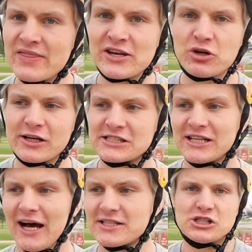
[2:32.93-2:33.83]
and then you can
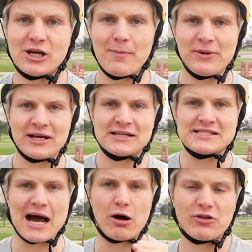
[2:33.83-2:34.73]
start jumping
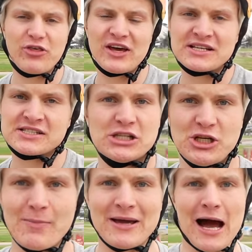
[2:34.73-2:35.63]
down things,
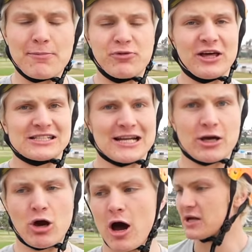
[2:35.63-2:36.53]
jumping up things
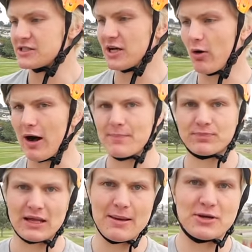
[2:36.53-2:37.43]
like curb. So
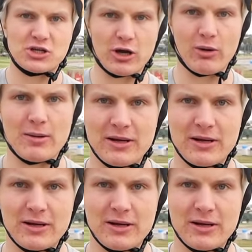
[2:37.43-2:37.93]
let me show you what I